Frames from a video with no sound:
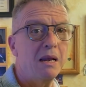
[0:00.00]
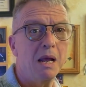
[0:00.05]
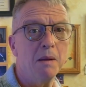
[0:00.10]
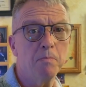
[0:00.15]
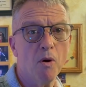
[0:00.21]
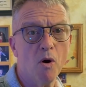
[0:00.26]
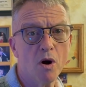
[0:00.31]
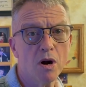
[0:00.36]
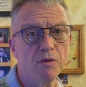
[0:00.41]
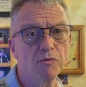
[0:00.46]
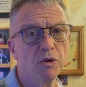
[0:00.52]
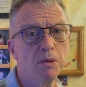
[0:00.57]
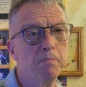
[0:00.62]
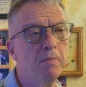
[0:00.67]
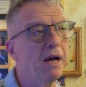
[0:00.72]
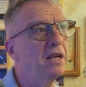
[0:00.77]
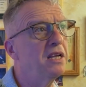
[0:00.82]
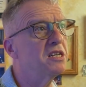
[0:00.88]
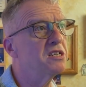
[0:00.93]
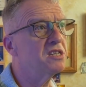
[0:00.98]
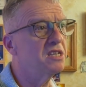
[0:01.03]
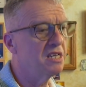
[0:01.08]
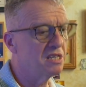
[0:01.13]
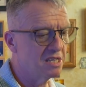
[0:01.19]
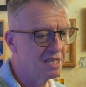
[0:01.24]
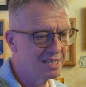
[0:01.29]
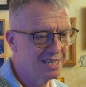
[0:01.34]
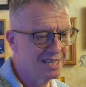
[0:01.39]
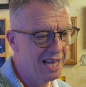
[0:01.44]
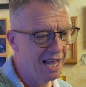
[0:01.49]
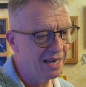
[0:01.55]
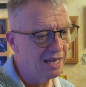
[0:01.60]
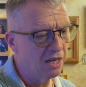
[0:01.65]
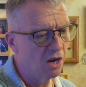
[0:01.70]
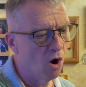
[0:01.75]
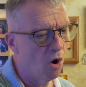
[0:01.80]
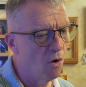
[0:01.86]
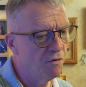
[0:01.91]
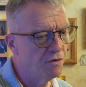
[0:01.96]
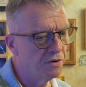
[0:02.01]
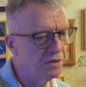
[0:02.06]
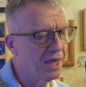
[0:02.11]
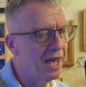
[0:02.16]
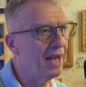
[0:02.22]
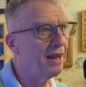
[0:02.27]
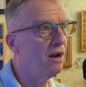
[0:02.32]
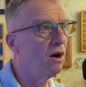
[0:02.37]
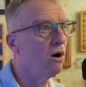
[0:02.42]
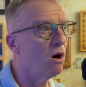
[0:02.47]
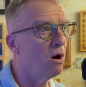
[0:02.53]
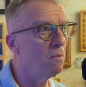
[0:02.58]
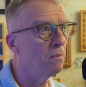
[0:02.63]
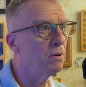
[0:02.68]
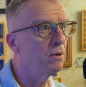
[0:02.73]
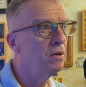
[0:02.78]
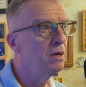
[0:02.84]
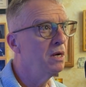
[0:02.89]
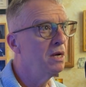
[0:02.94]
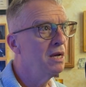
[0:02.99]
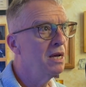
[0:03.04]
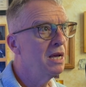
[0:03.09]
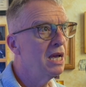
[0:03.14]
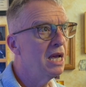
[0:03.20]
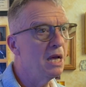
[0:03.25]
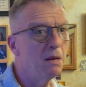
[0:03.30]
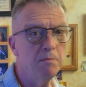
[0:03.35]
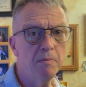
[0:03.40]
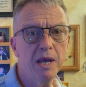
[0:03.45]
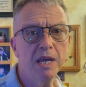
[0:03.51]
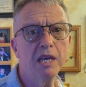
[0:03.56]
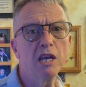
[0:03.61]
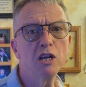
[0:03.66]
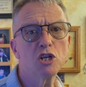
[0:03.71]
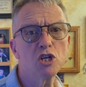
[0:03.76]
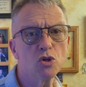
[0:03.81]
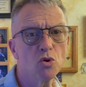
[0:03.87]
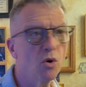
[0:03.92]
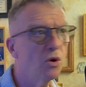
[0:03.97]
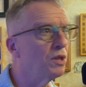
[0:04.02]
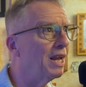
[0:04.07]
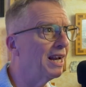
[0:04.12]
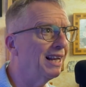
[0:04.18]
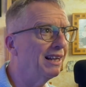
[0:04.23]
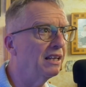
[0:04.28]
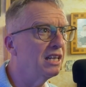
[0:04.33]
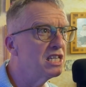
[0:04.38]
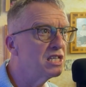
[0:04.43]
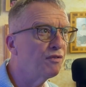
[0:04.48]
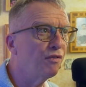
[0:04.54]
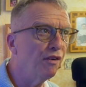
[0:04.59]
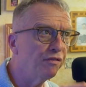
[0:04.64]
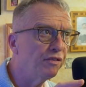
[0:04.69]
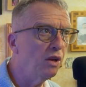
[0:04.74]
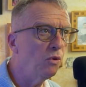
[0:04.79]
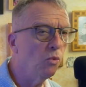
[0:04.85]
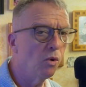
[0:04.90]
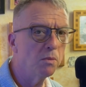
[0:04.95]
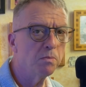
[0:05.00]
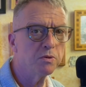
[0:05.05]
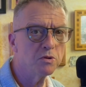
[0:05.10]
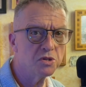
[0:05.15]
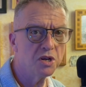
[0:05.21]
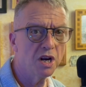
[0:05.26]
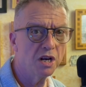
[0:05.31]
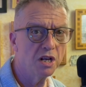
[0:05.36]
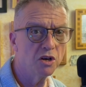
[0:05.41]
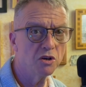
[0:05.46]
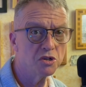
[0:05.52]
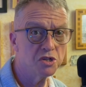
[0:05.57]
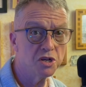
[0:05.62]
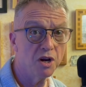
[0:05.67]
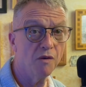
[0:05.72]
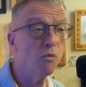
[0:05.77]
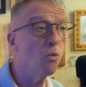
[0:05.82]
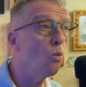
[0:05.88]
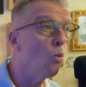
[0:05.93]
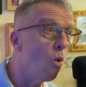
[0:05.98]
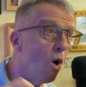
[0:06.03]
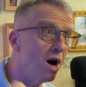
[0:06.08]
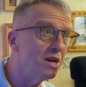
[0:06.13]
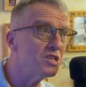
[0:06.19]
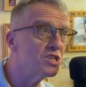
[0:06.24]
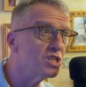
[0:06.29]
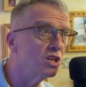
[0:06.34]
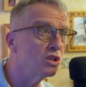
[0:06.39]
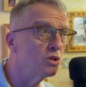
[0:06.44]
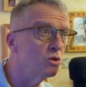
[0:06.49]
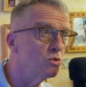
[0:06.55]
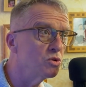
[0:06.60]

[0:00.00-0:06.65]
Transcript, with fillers: and part of rebelliousness is getting over that hump and making sure that at least 51% of yourself wants to do